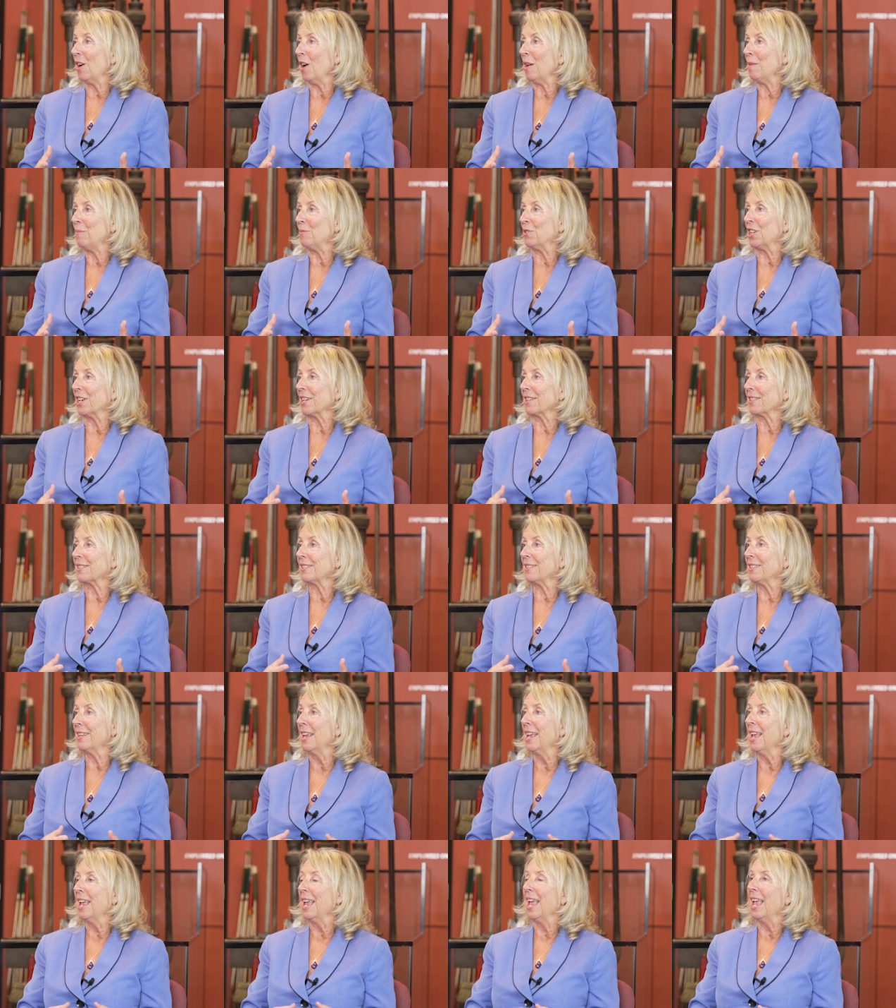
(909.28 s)
objects.
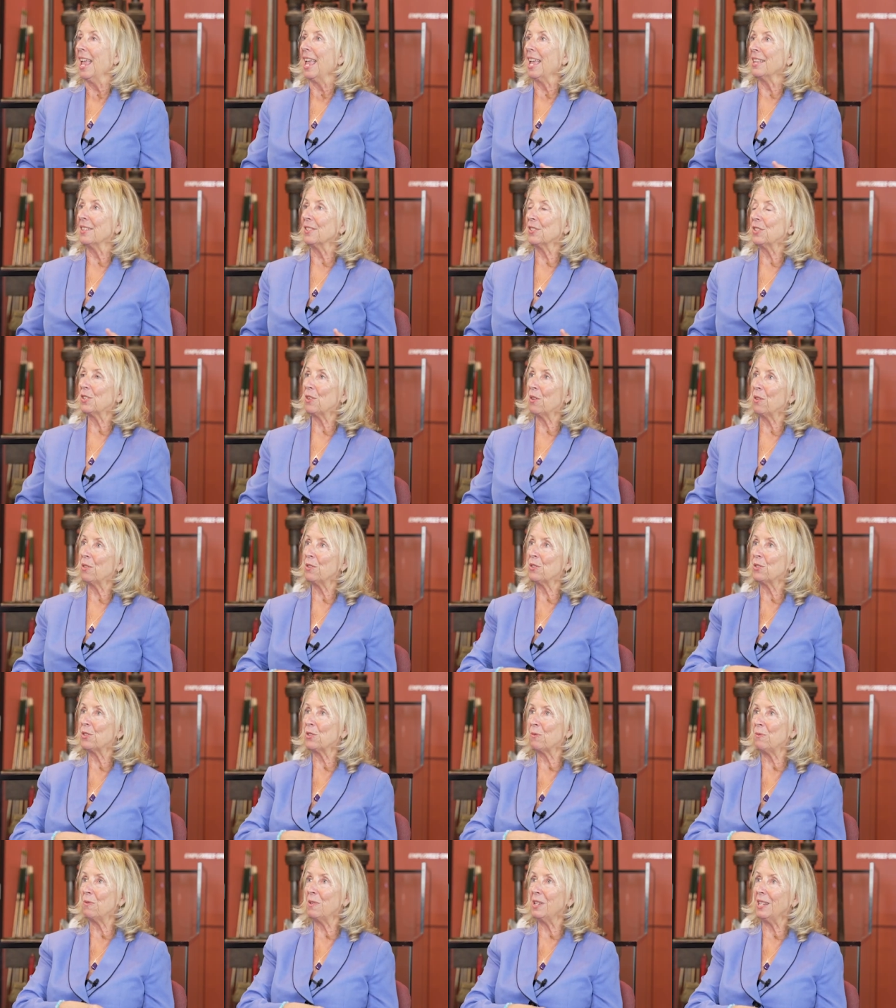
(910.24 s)
And so
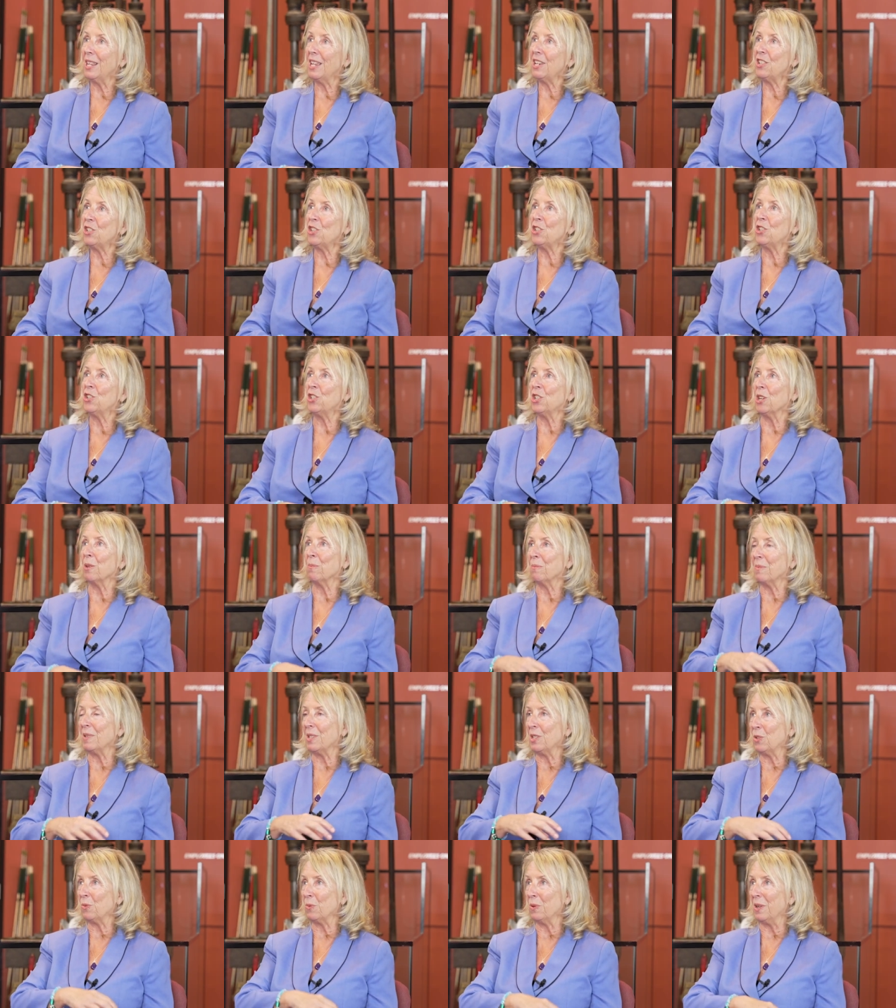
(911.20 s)
there's a relationship
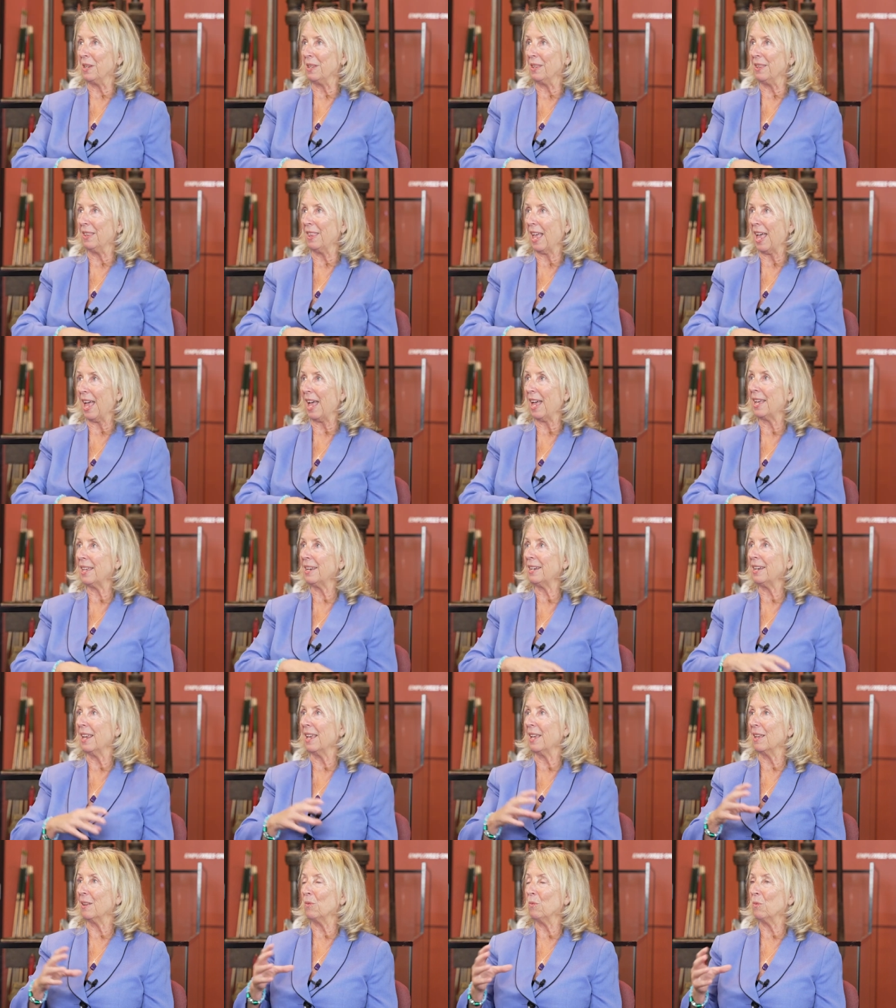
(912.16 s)
between that
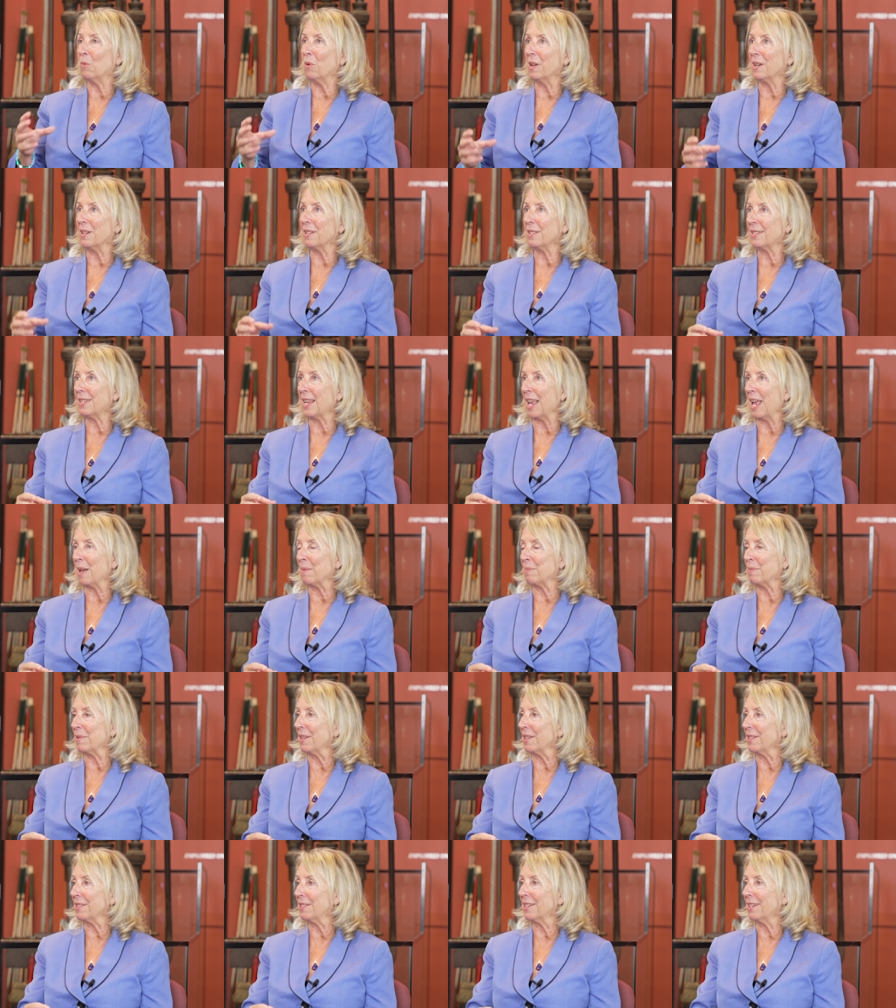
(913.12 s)
and what is
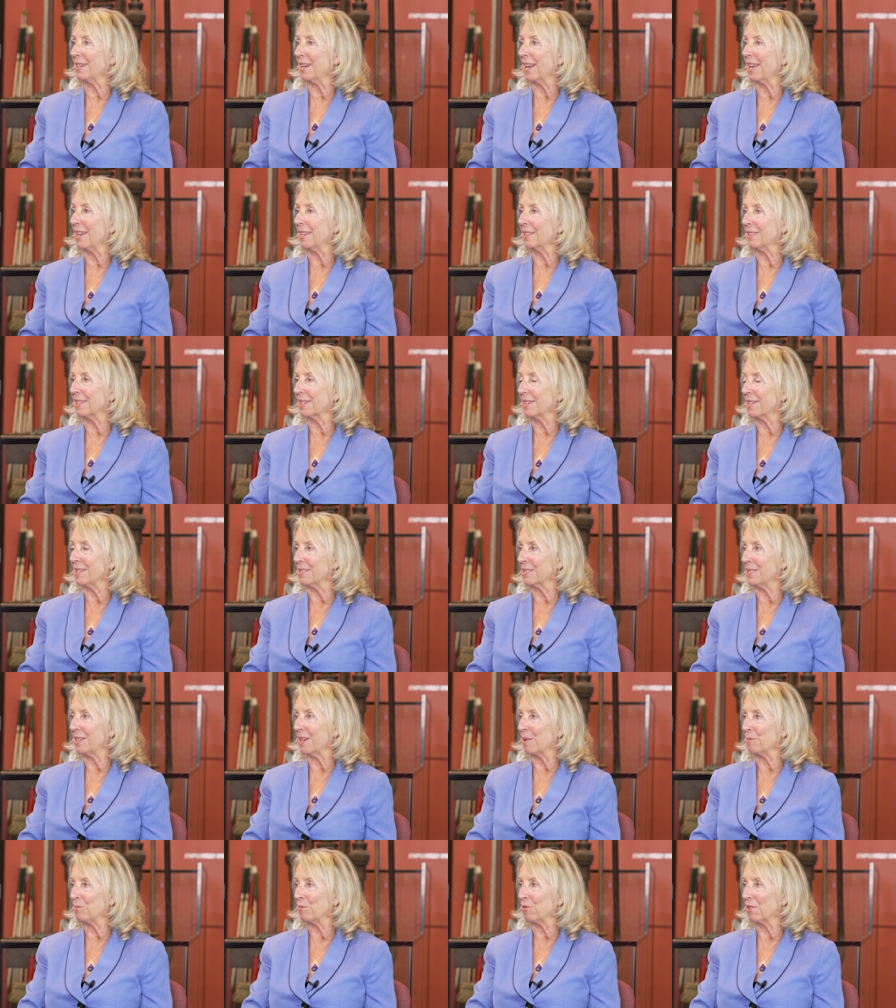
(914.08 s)
happening today in the
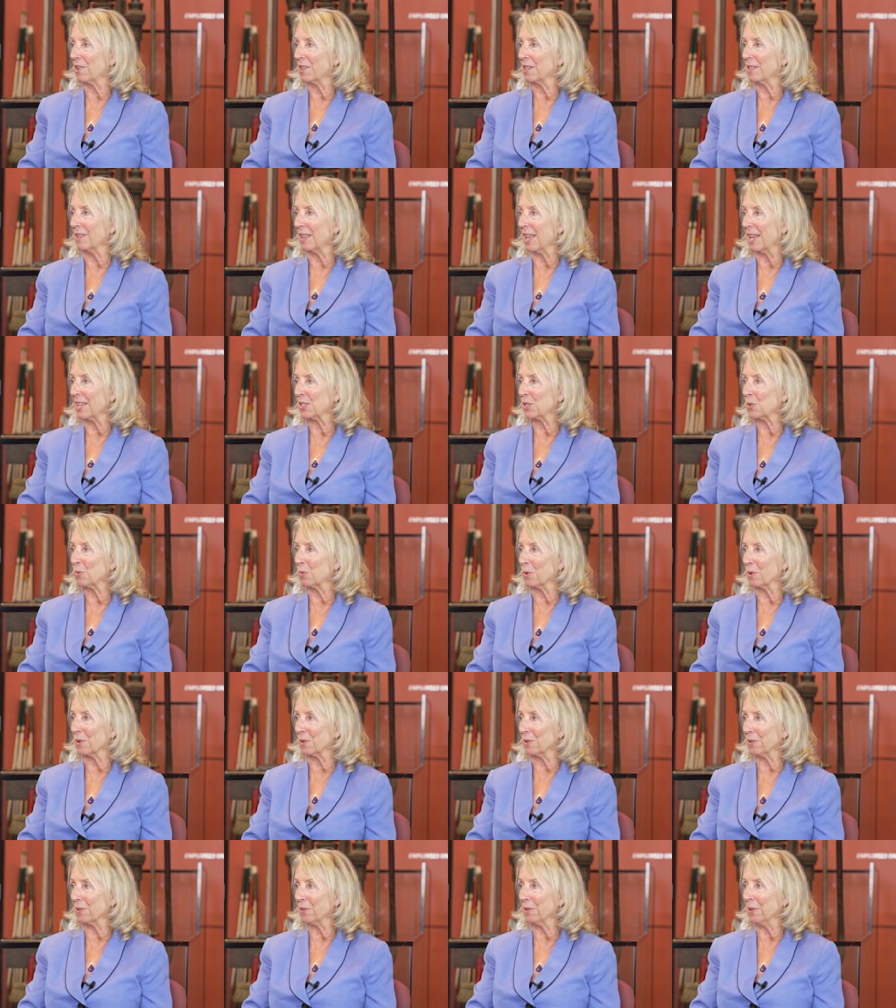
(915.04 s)
contemporary glass
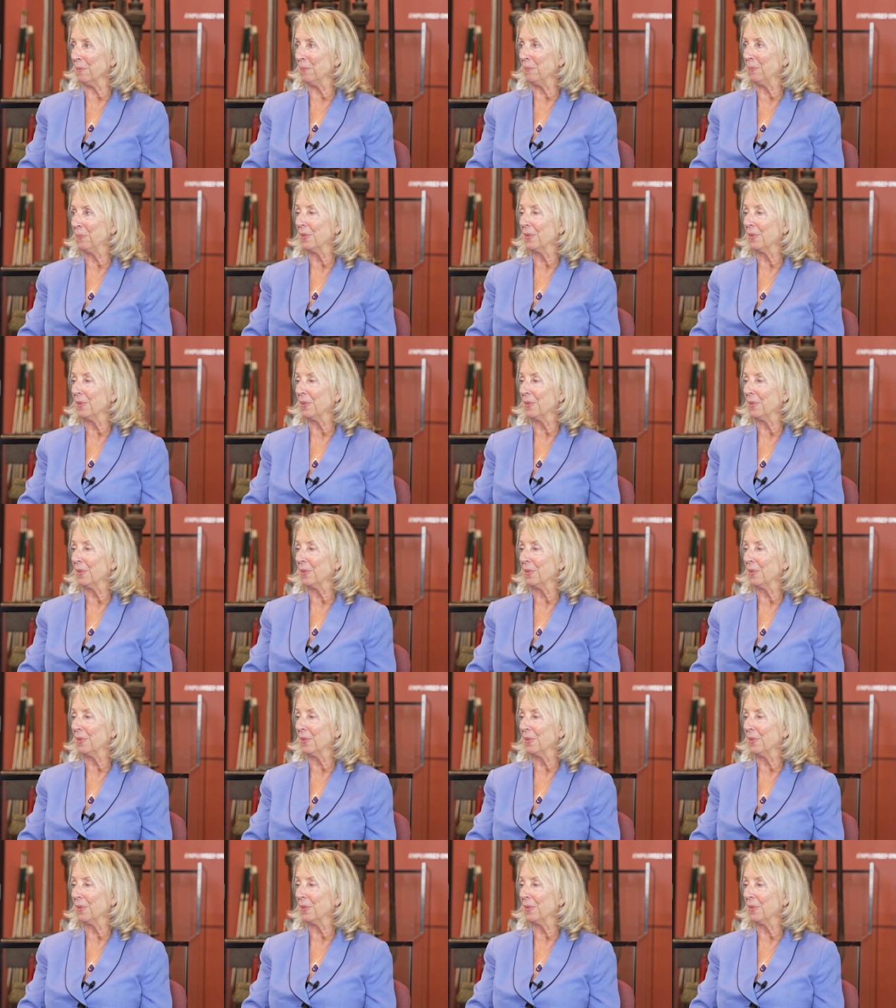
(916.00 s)
world.